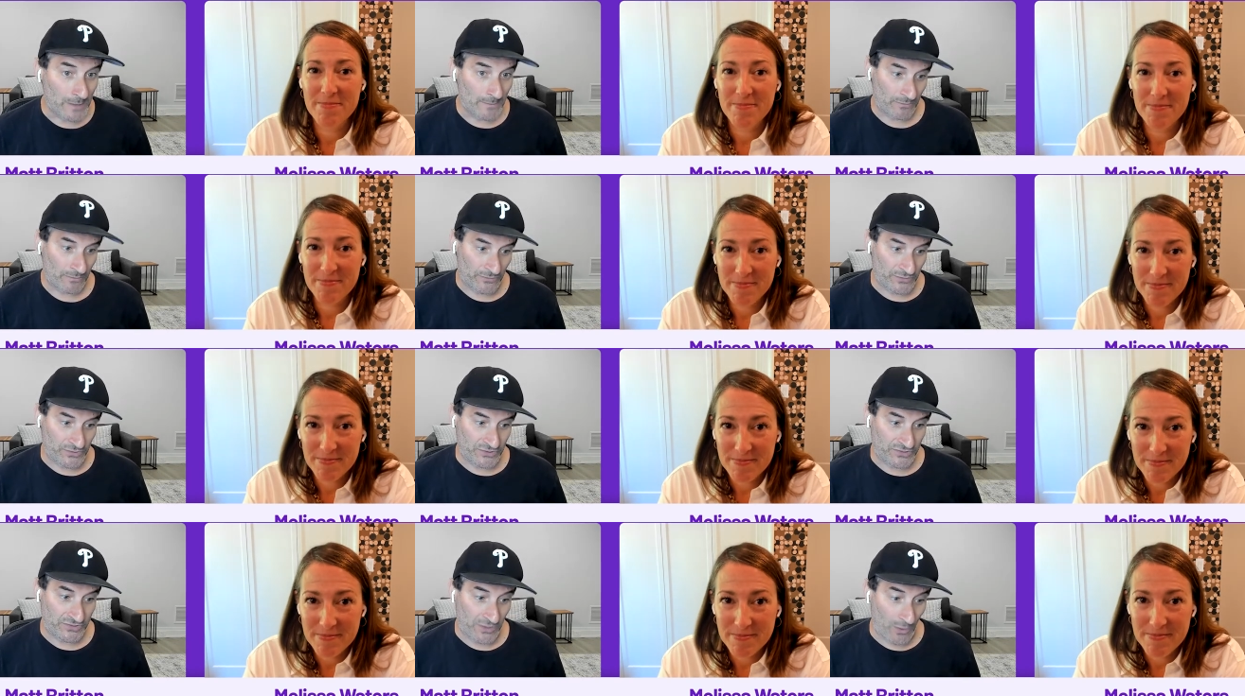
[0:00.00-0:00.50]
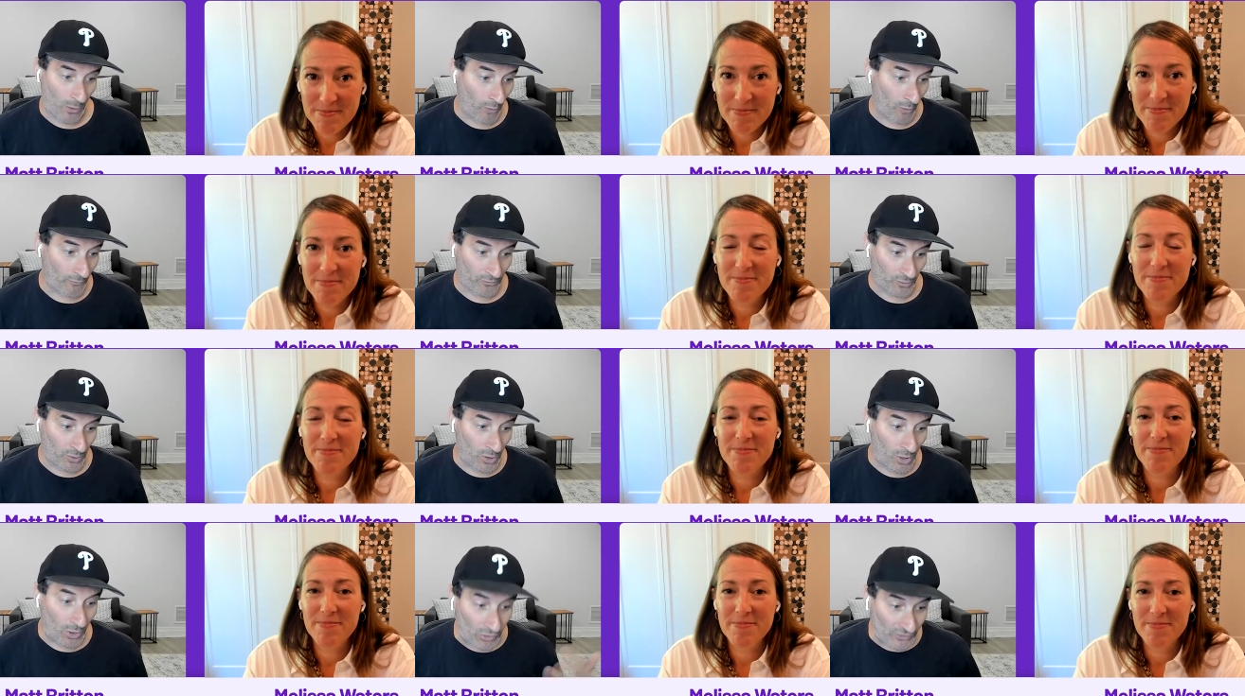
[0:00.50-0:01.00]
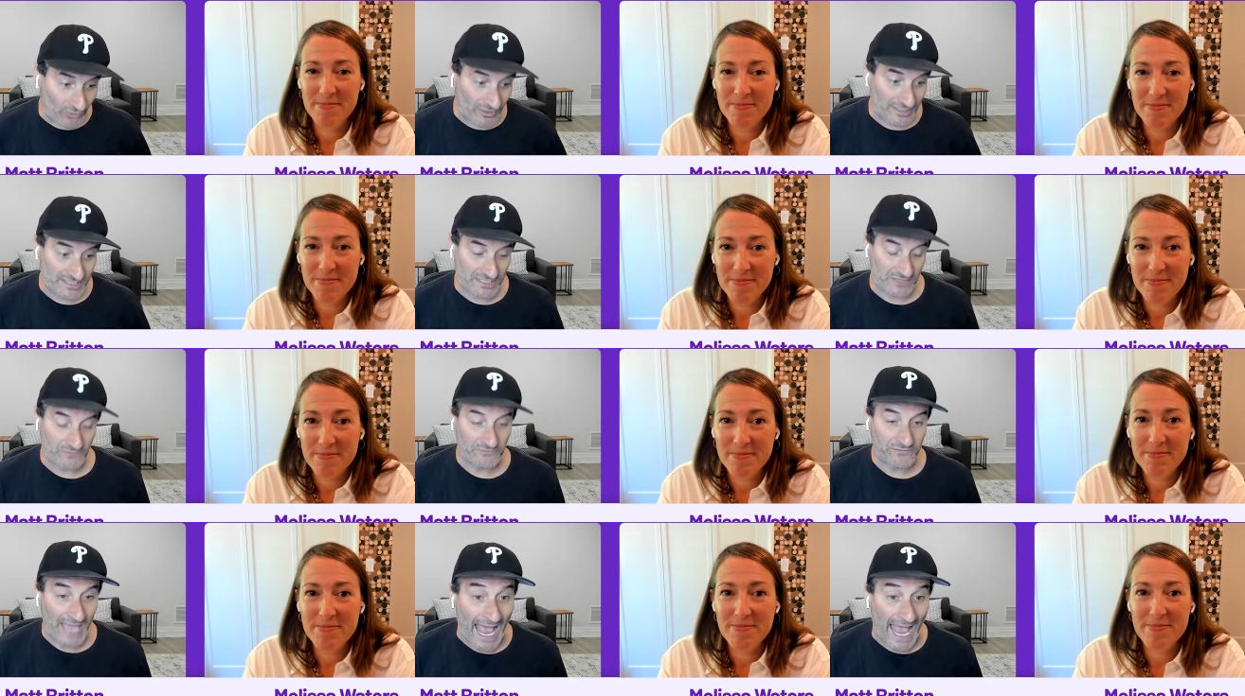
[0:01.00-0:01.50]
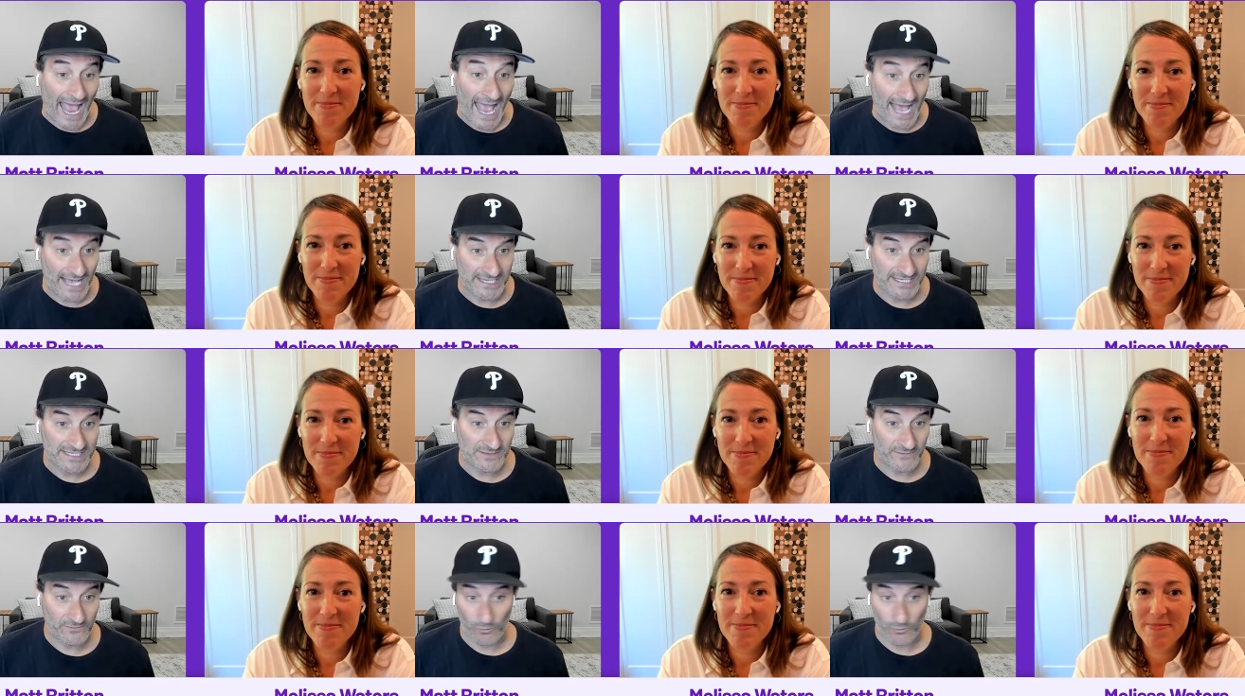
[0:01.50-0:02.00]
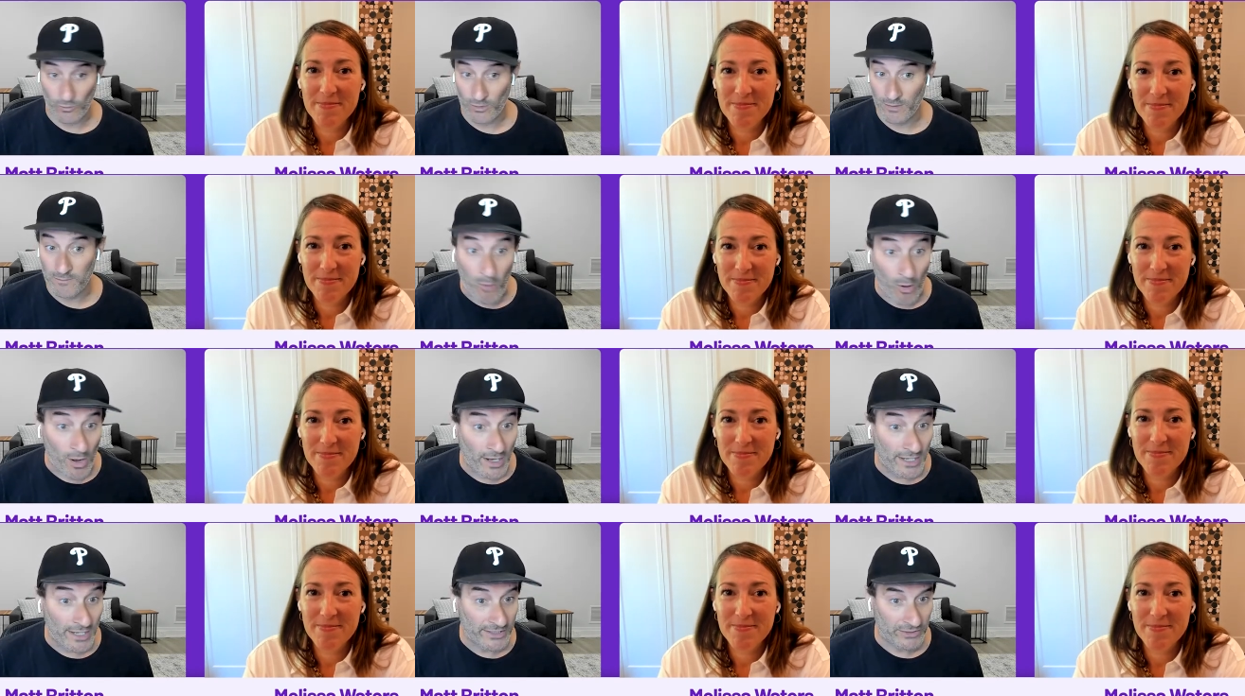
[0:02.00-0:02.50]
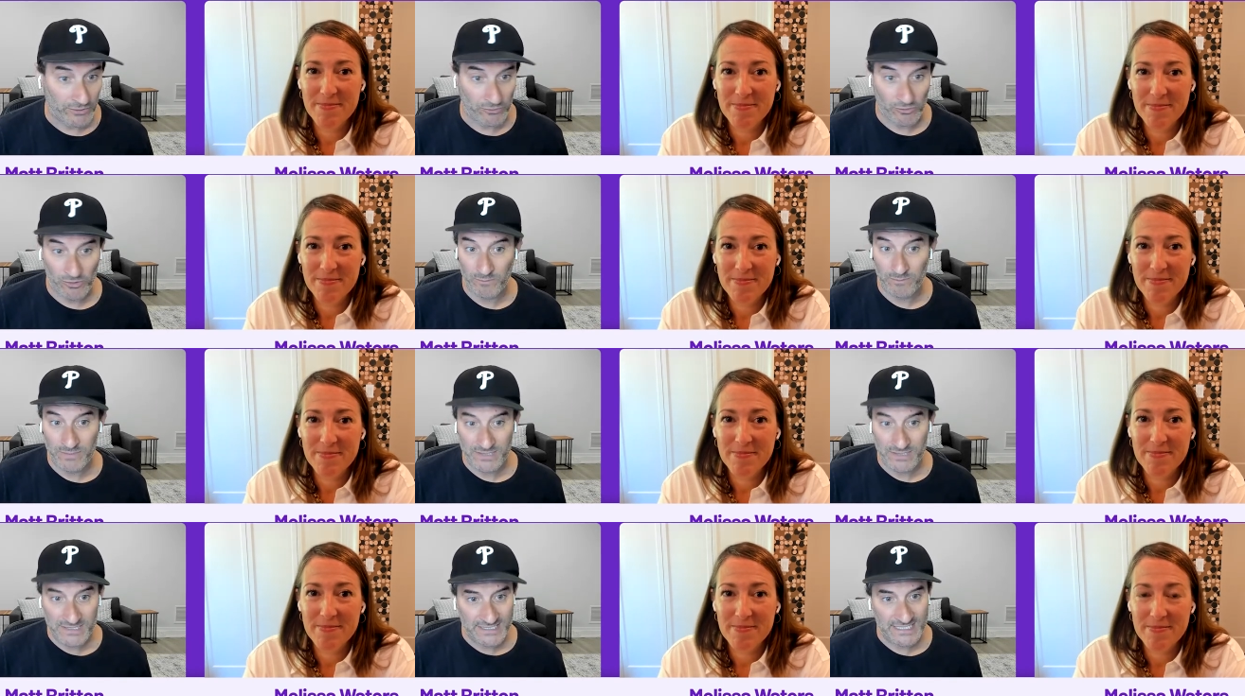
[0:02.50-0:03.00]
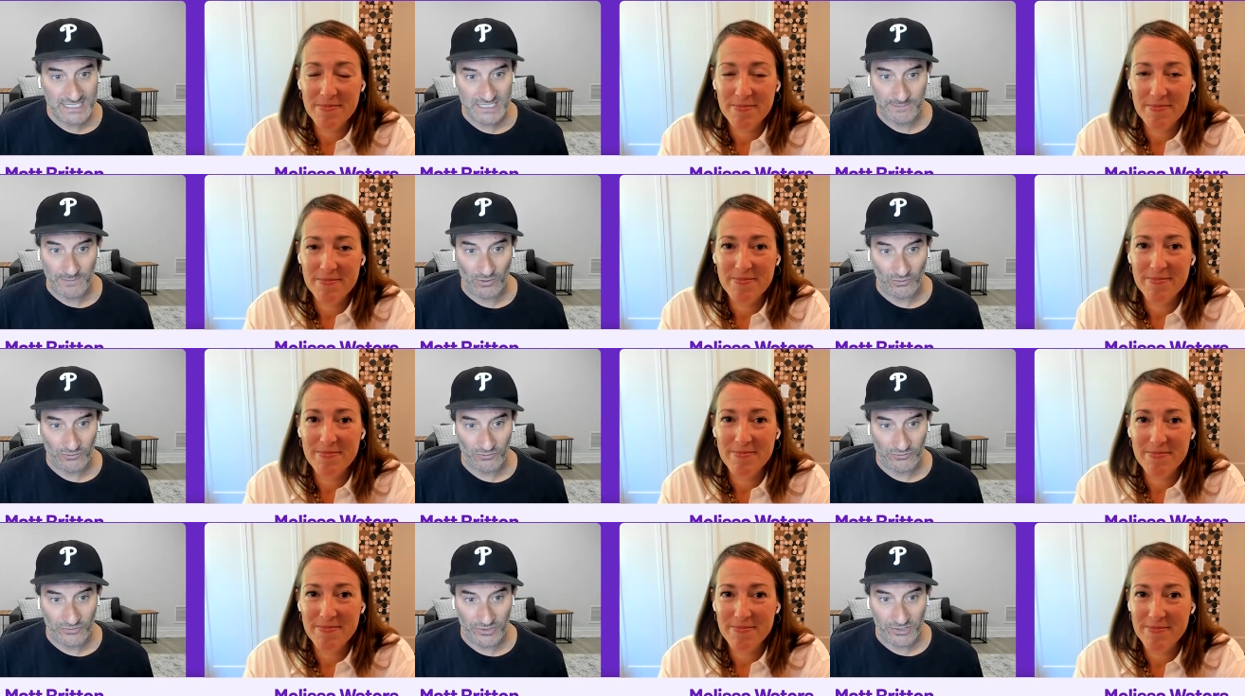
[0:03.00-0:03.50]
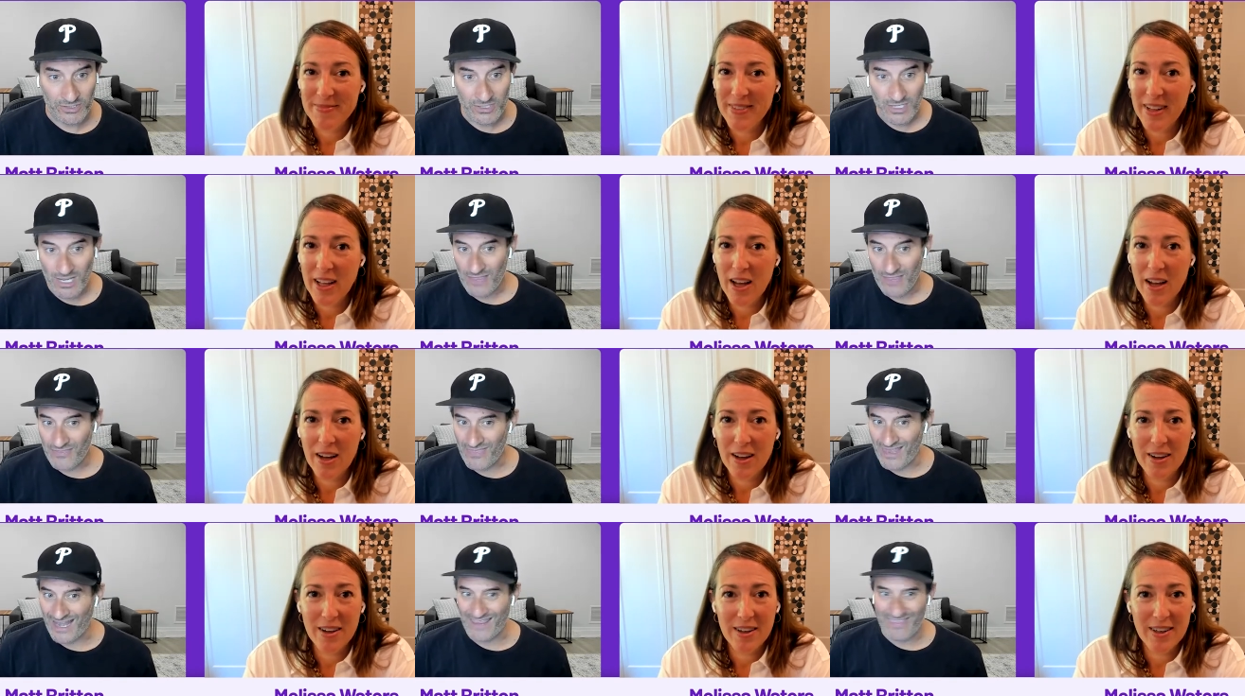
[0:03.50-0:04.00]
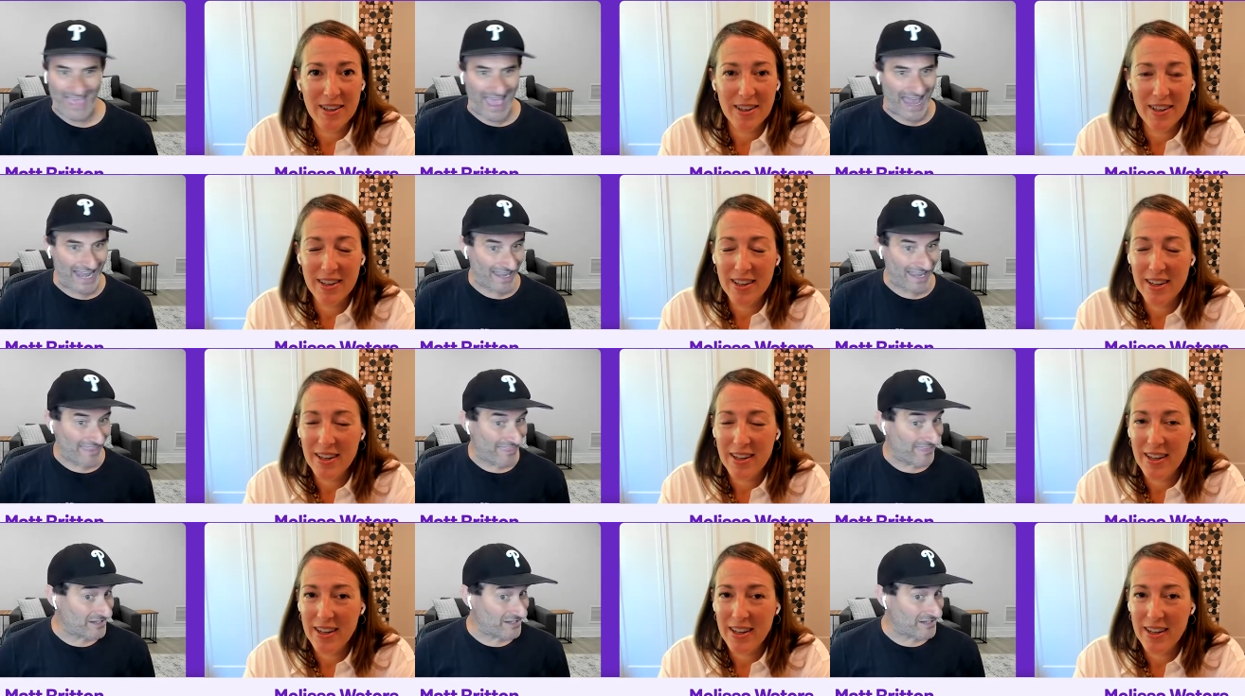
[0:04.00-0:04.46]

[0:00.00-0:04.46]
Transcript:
Speaker 1: just the overall list of tasks for a marketer or a business builder. That I and I think